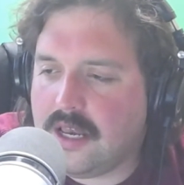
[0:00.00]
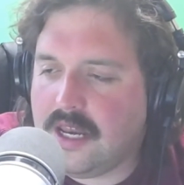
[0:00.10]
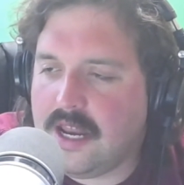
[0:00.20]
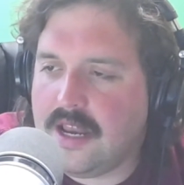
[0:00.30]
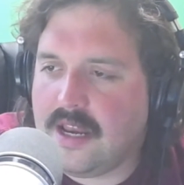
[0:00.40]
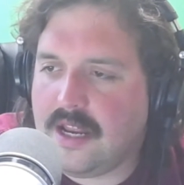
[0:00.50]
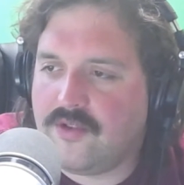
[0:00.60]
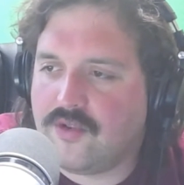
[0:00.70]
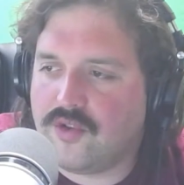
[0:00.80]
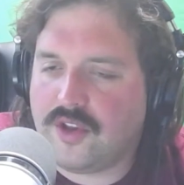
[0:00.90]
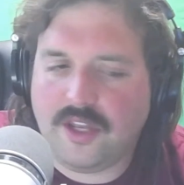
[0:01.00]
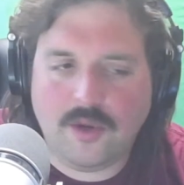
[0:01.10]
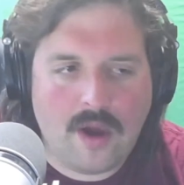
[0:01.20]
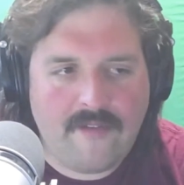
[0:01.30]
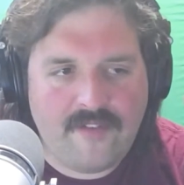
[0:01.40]
in either the
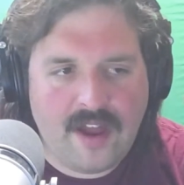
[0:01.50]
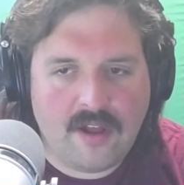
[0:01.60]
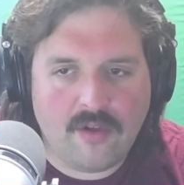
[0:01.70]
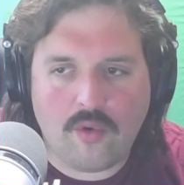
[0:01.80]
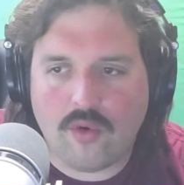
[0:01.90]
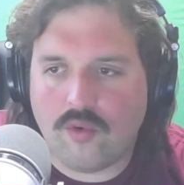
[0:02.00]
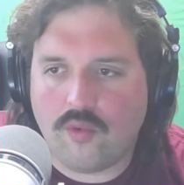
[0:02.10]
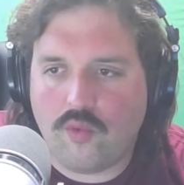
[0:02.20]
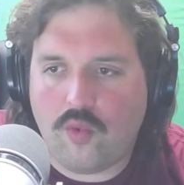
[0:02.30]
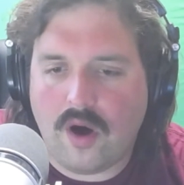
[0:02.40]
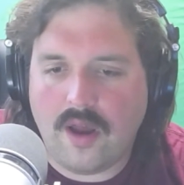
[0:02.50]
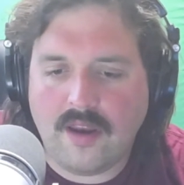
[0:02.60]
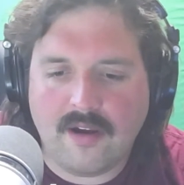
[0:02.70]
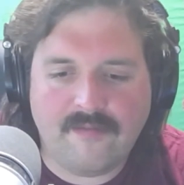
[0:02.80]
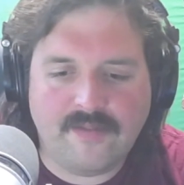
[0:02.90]
UFL or one
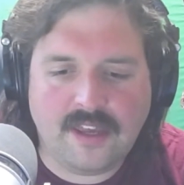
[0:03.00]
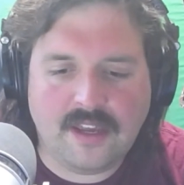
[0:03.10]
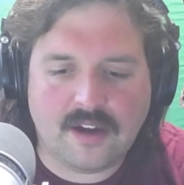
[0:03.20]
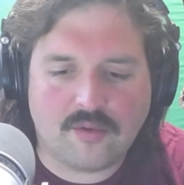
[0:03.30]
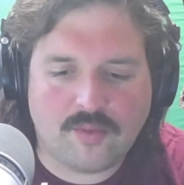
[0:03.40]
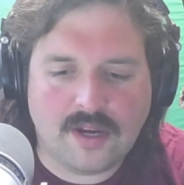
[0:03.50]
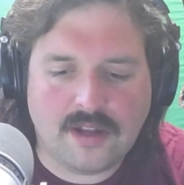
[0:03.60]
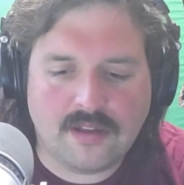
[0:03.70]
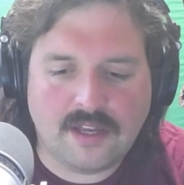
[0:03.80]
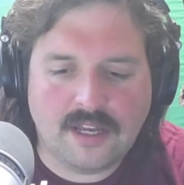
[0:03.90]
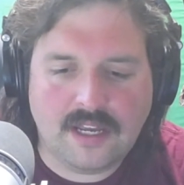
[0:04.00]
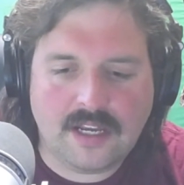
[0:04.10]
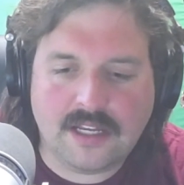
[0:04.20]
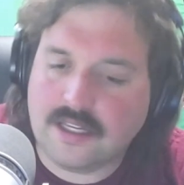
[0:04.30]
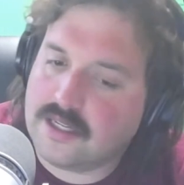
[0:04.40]
of the arena
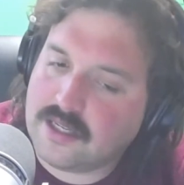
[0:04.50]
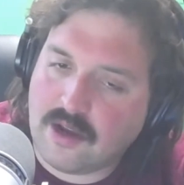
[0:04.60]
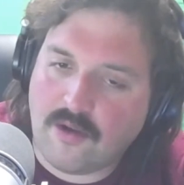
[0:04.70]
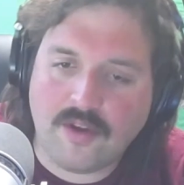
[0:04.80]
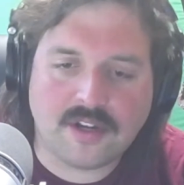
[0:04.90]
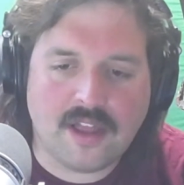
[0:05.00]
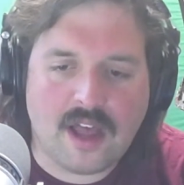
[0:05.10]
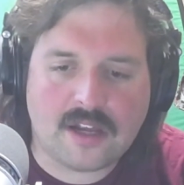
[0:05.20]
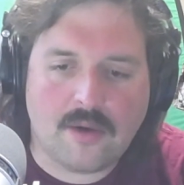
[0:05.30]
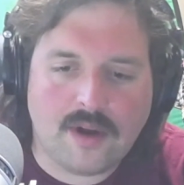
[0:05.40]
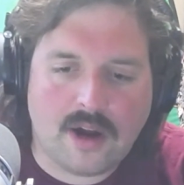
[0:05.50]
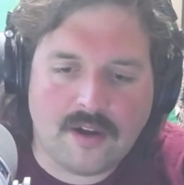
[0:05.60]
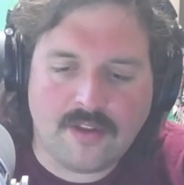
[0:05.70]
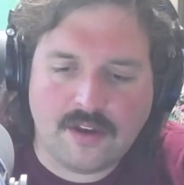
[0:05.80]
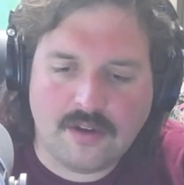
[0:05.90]
leagues. So there's a lot going on
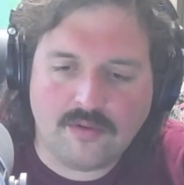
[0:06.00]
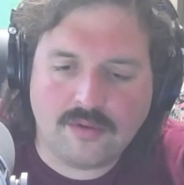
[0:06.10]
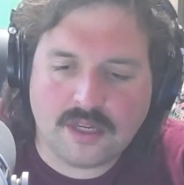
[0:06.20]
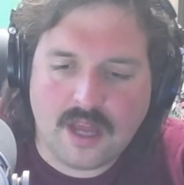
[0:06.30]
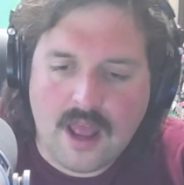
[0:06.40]
in the news.